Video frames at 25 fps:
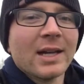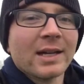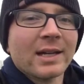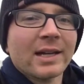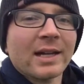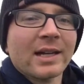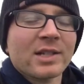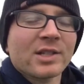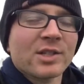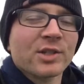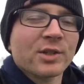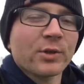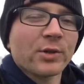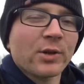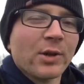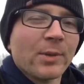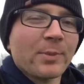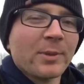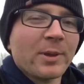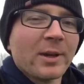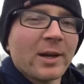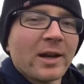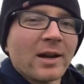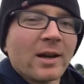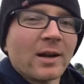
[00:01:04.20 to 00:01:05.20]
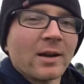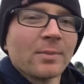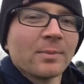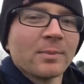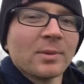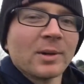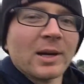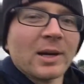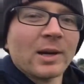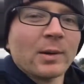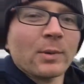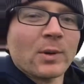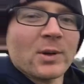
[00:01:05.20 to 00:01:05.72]
kind of screwed up there,
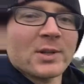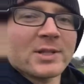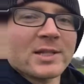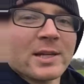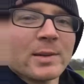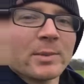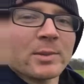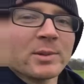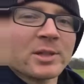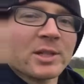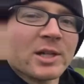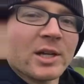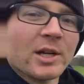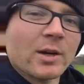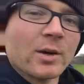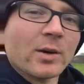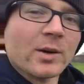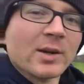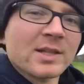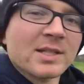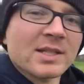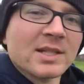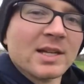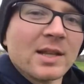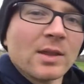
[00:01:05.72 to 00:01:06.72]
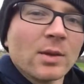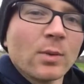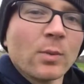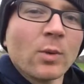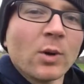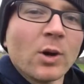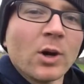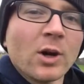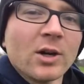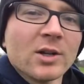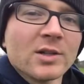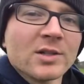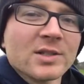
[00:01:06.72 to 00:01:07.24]
but I was able to go inside the
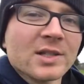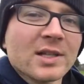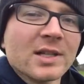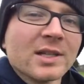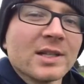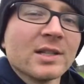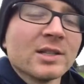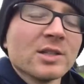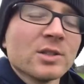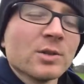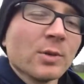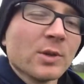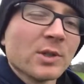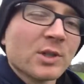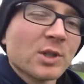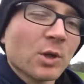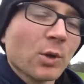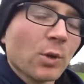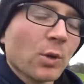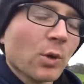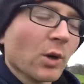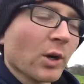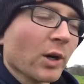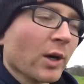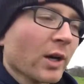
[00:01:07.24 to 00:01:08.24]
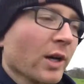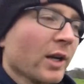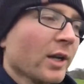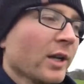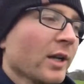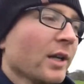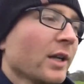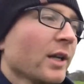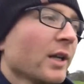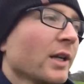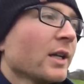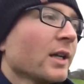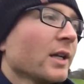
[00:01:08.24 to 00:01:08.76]
walls and do a tour
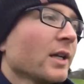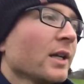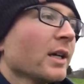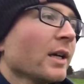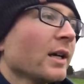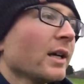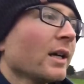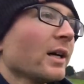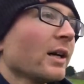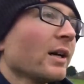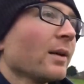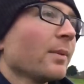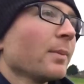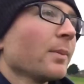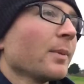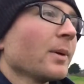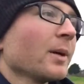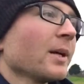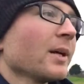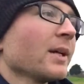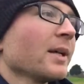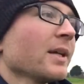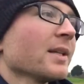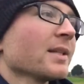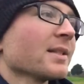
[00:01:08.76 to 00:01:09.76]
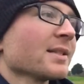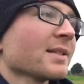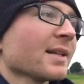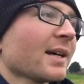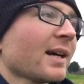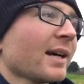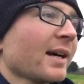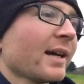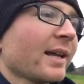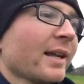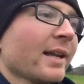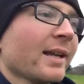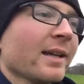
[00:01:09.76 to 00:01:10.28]

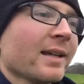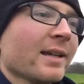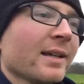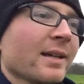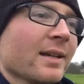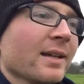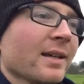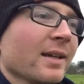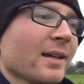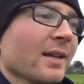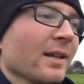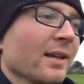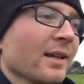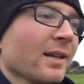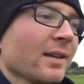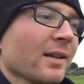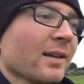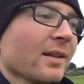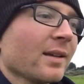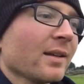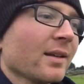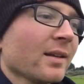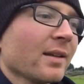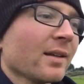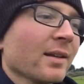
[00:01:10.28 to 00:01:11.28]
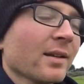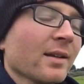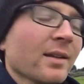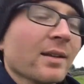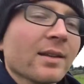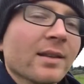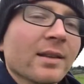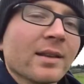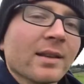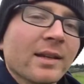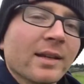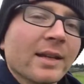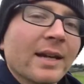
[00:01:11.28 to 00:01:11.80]
inside, and
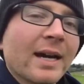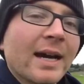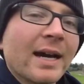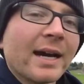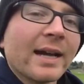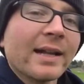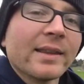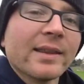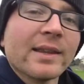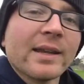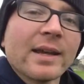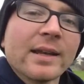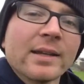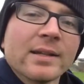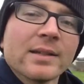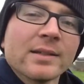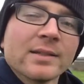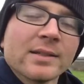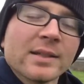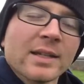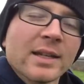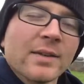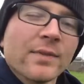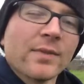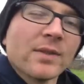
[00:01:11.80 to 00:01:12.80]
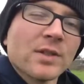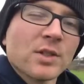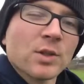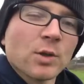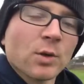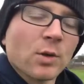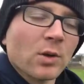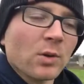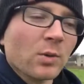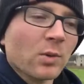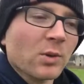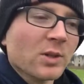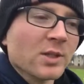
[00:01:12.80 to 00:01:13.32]
the guide that gave the
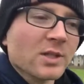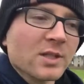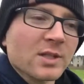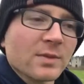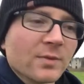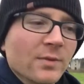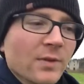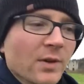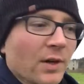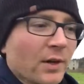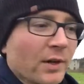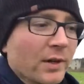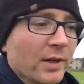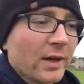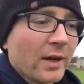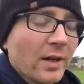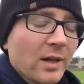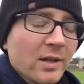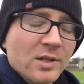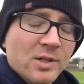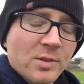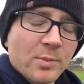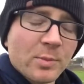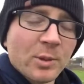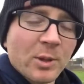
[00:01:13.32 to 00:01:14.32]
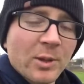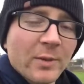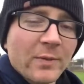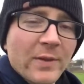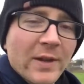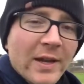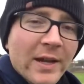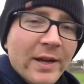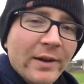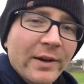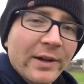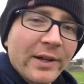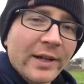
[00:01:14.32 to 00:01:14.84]
tour was very knowledgeable of
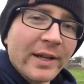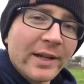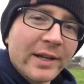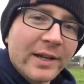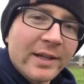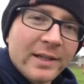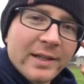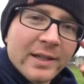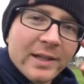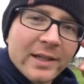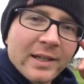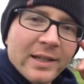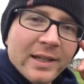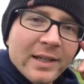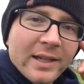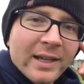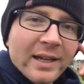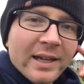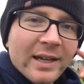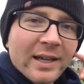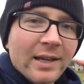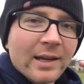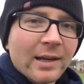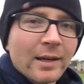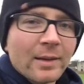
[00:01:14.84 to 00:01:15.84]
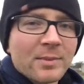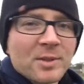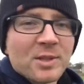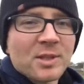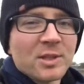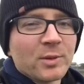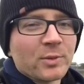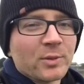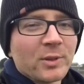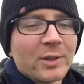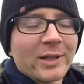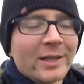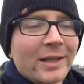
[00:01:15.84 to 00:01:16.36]
the area, and I'm
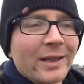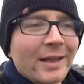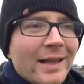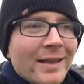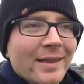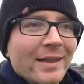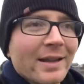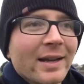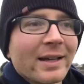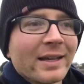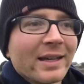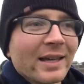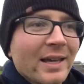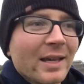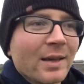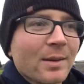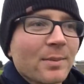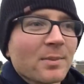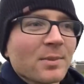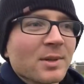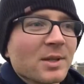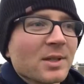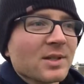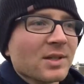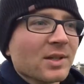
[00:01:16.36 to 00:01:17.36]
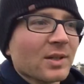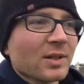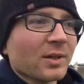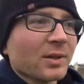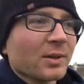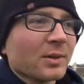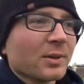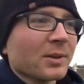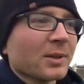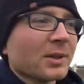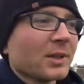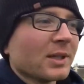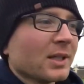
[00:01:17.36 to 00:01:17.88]
still really glad that I came. So